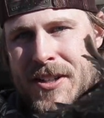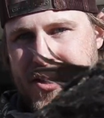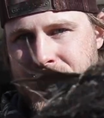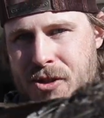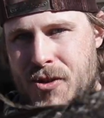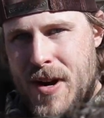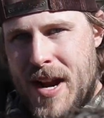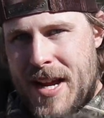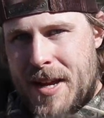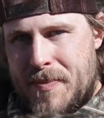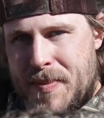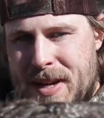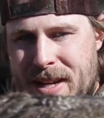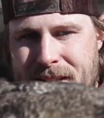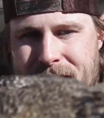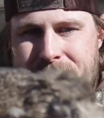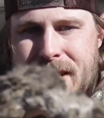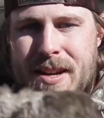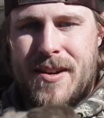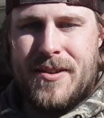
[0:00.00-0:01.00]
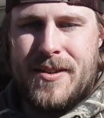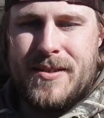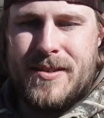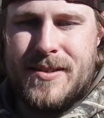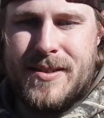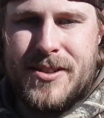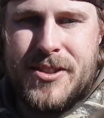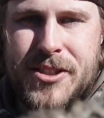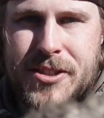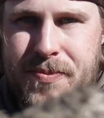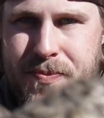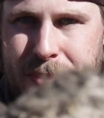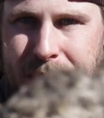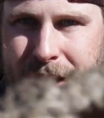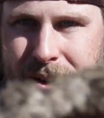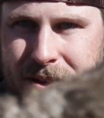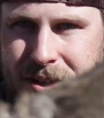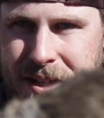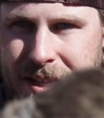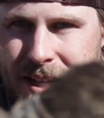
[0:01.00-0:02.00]
Drake pintail, just
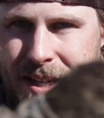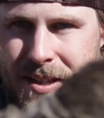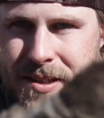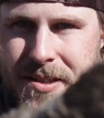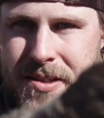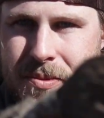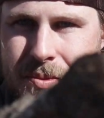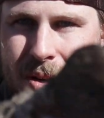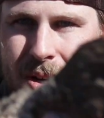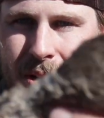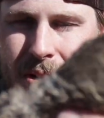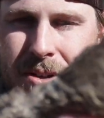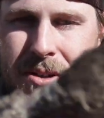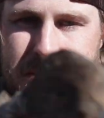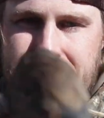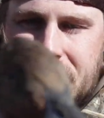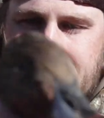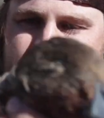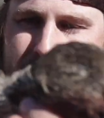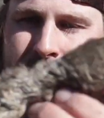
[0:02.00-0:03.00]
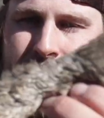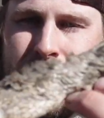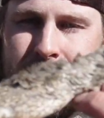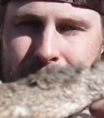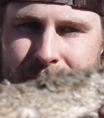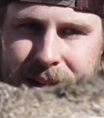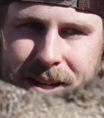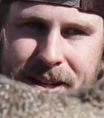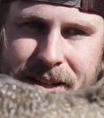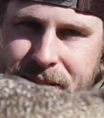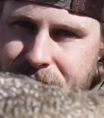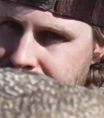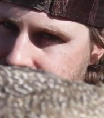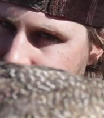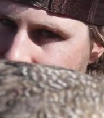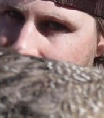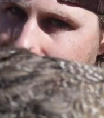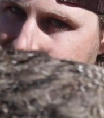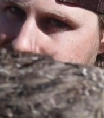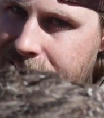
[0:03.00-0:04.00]
barely getting some colors, but it is a
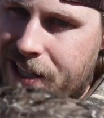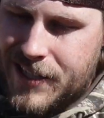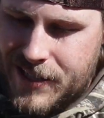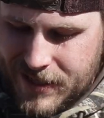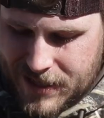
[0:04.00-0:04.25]
drake.